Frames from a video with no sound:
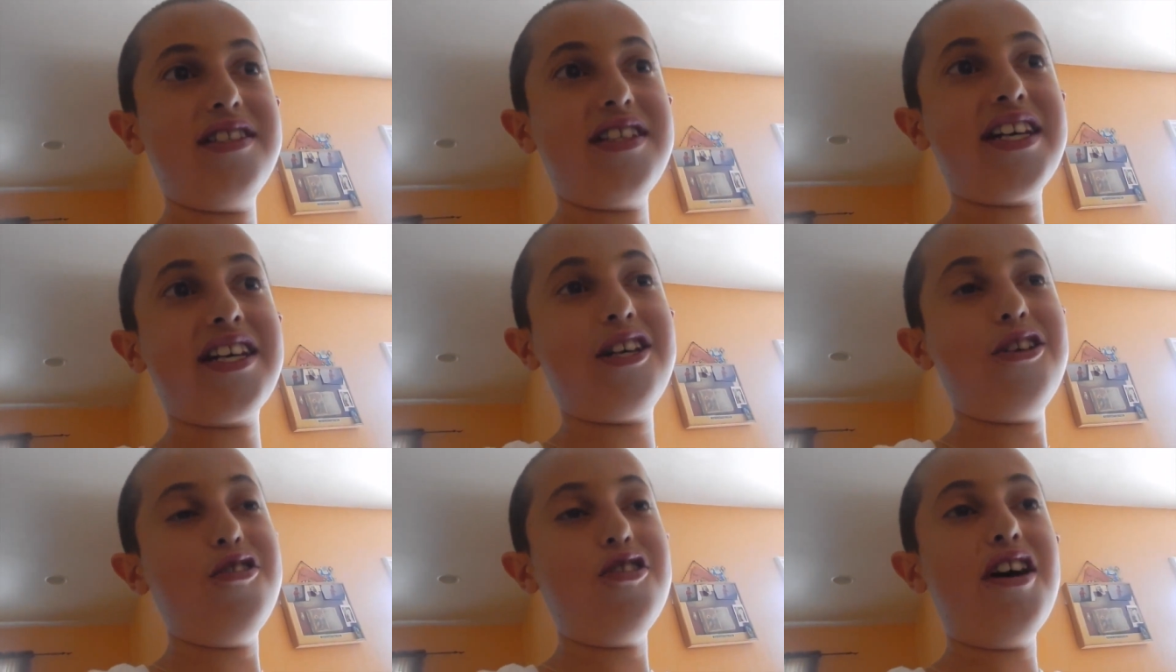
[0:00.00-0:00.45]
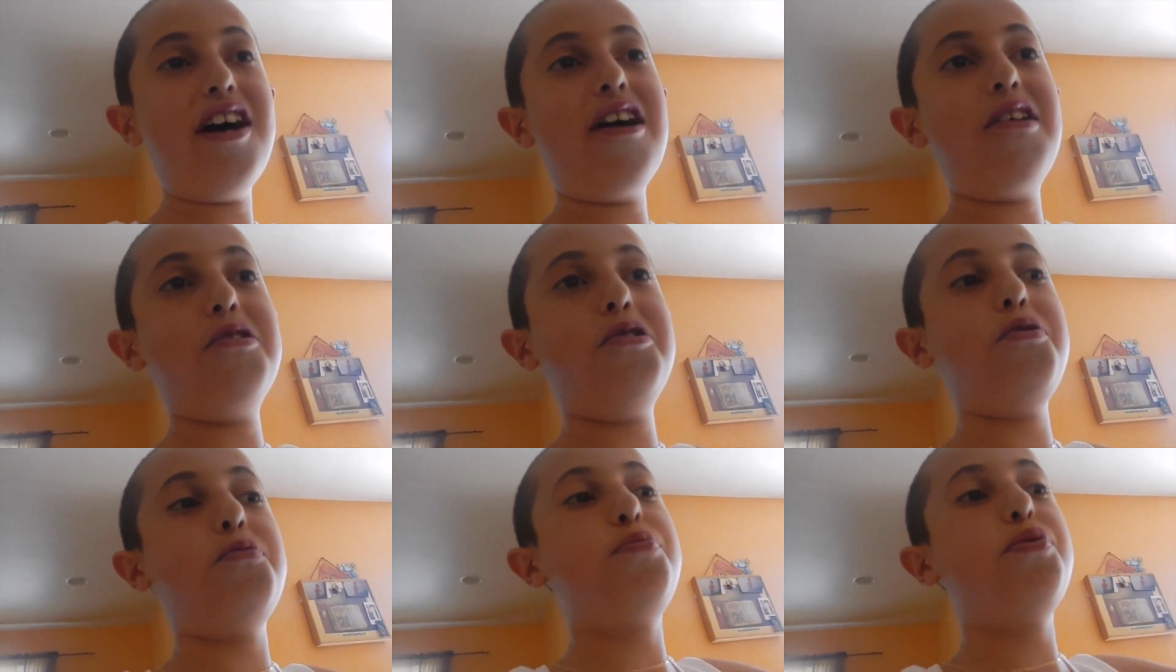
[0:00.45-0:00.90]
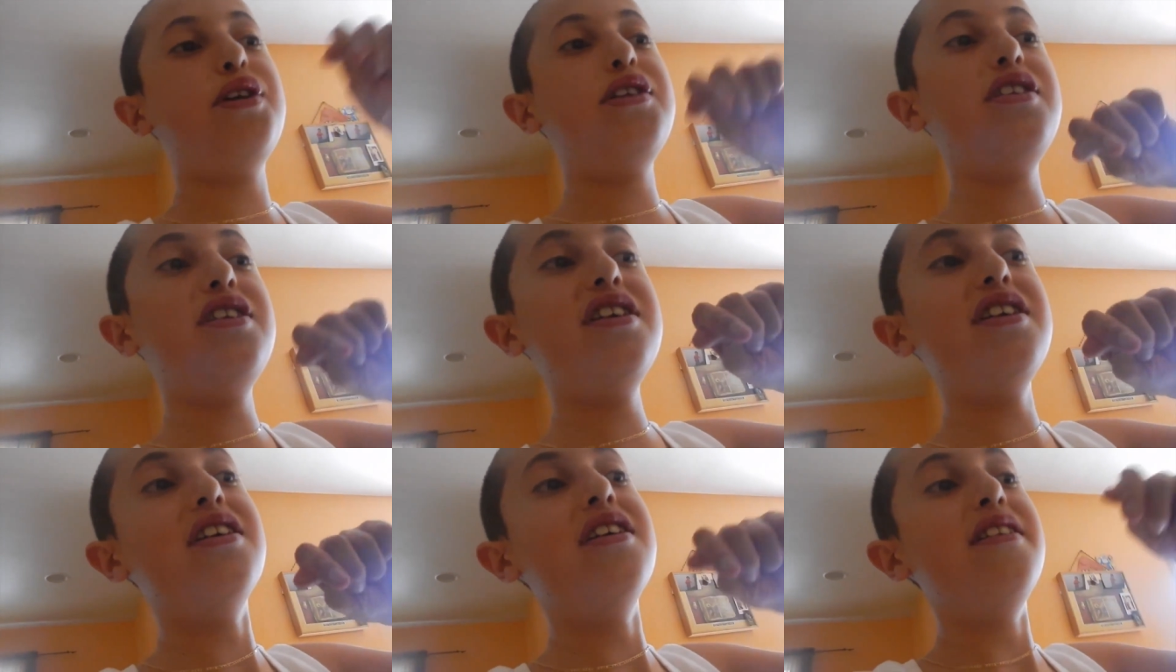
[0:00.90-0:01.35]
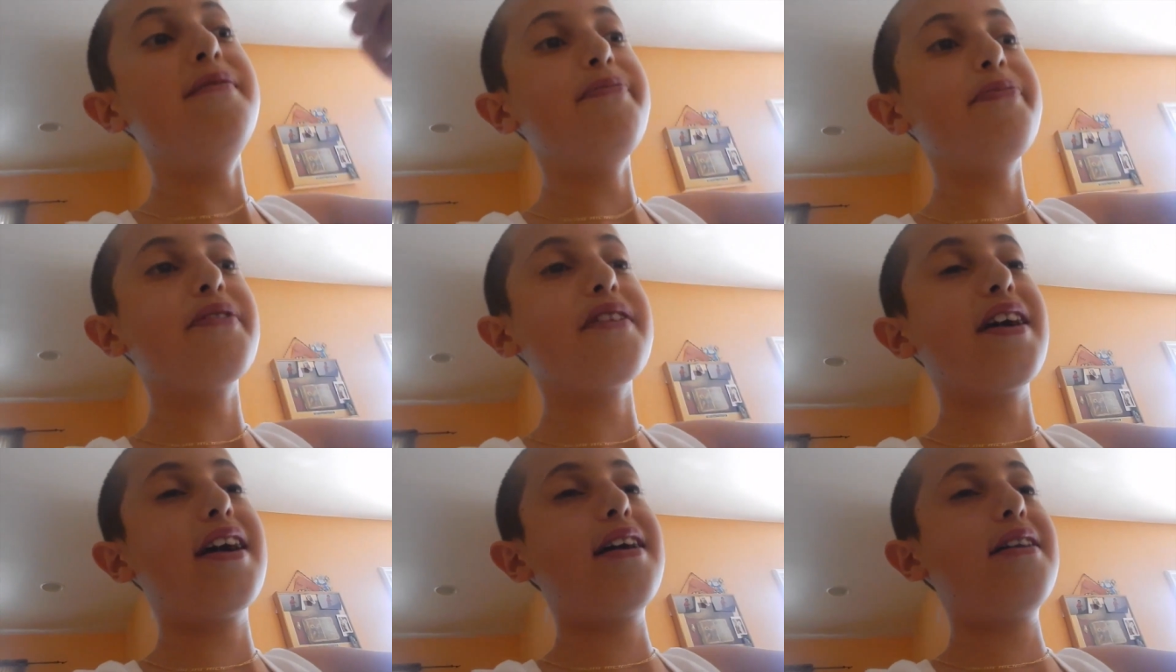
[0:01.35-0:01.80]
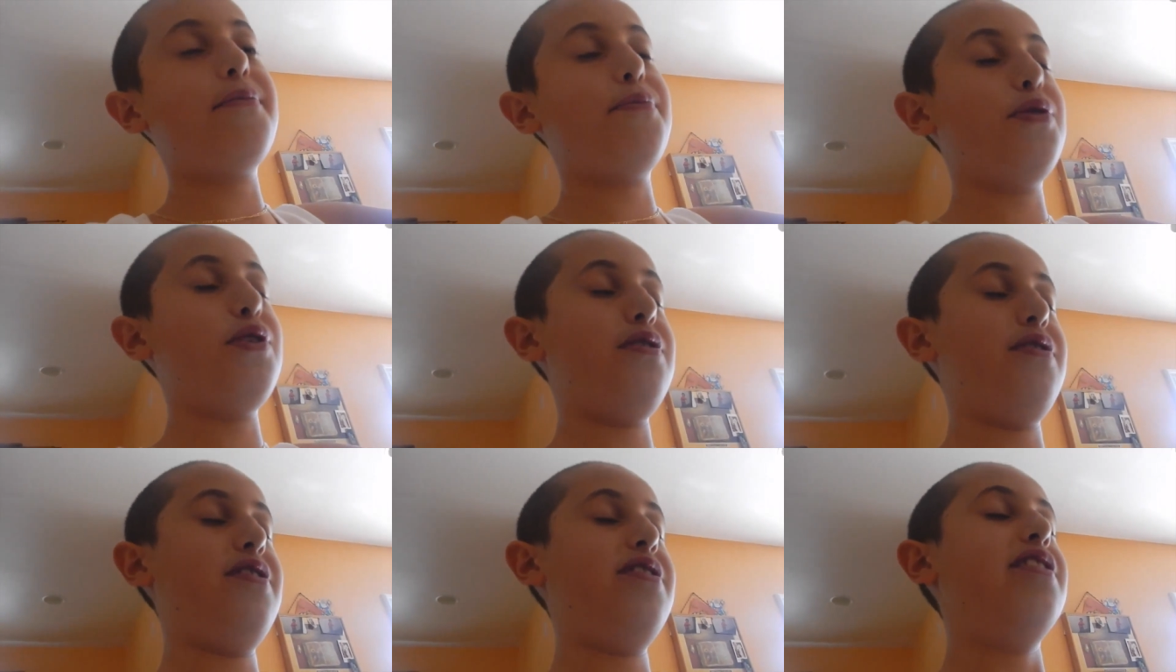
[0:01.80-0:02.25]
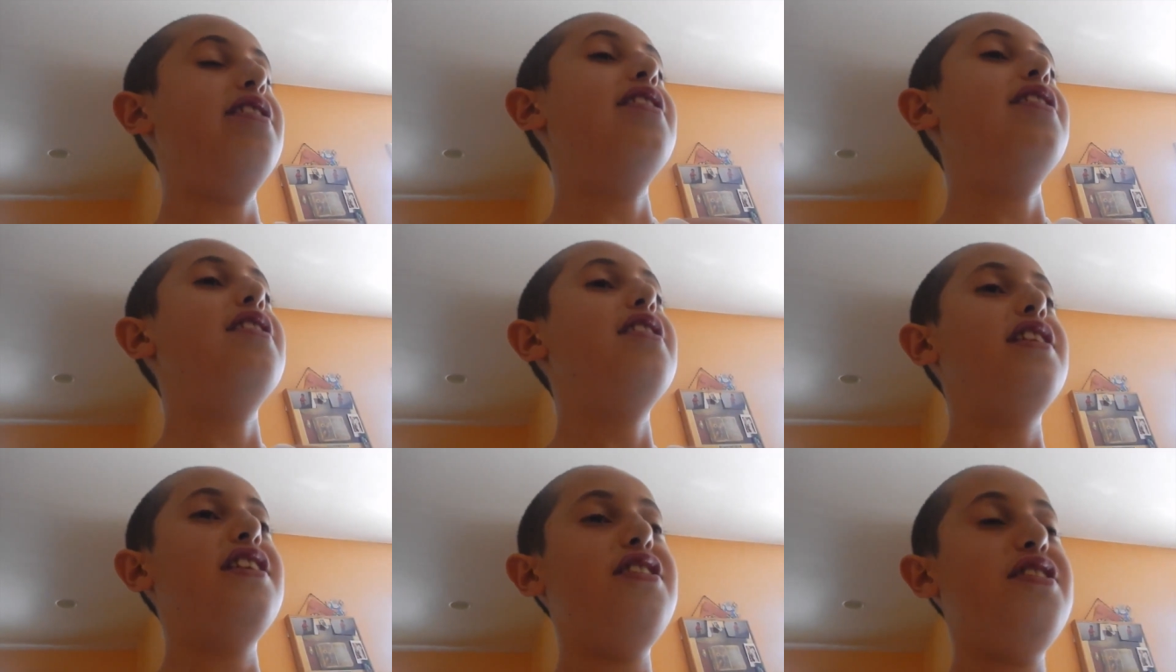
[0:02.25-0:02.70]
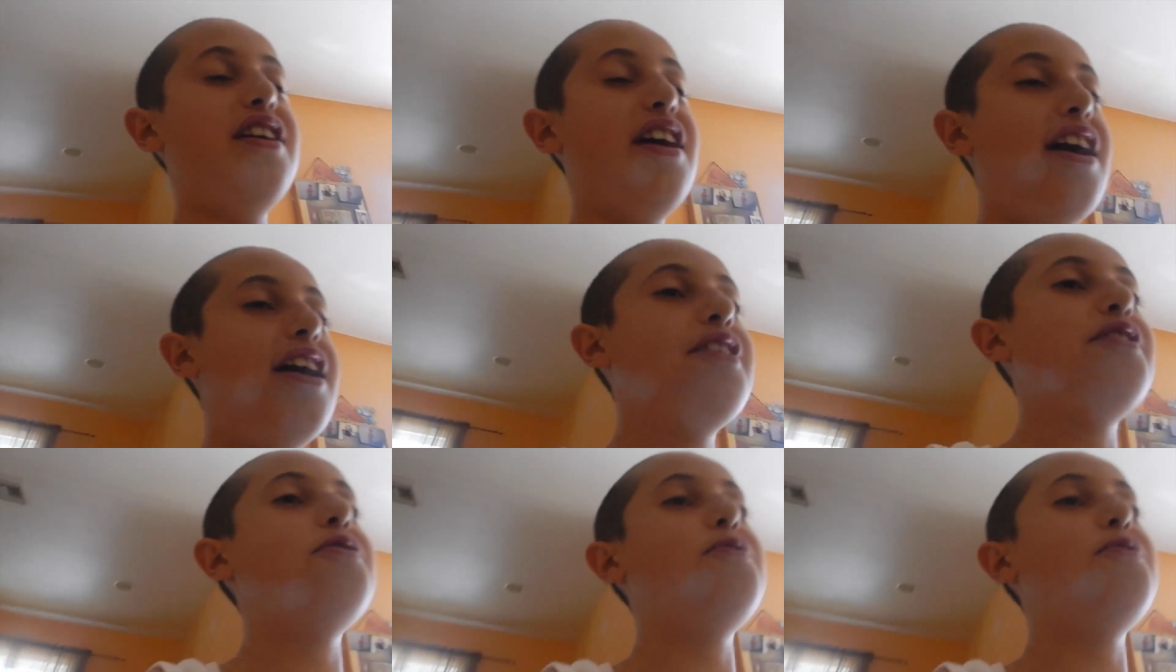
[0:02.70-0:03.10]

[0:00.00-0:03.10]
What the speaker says: Like, you know how you peel it. You know how